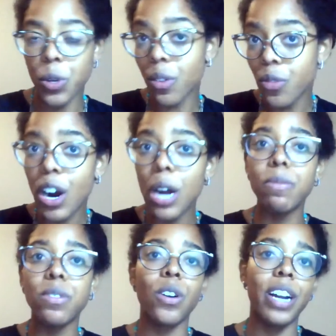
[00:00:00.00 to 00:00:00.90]

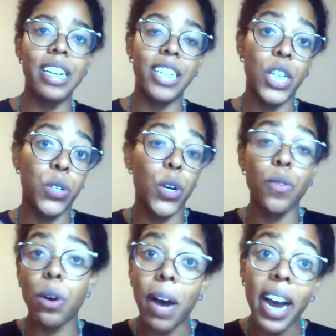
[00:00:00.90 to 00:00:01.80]
uniforms or
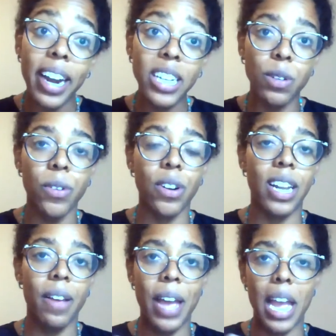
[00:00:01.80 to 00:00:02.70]
industrial robotics and
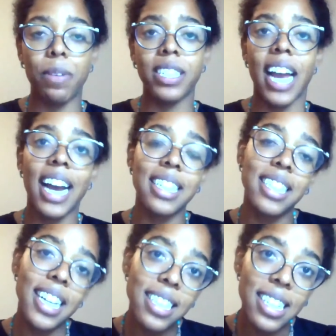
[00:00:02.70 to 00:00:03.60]
are able to add
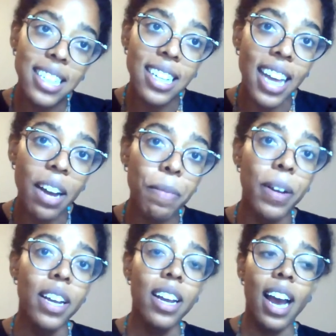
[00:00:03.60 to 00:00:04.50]
sensing to
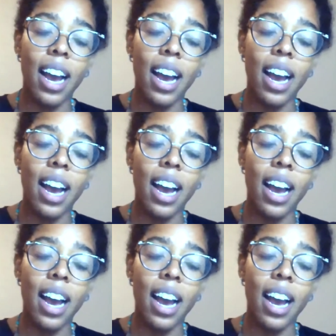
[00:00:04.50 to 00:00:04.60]
them.